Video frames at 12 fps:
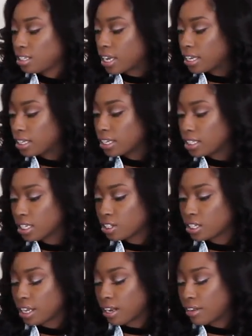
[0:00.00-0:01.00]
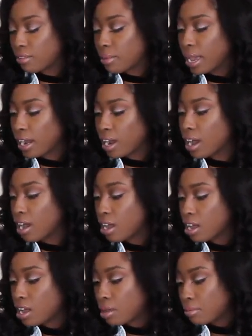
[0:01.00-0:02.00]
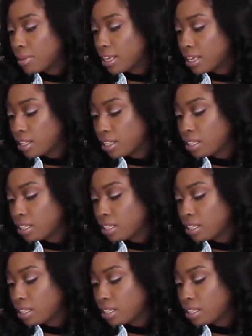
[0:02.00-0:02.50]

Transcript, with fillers: I guess I should take it out of the bag, huh? But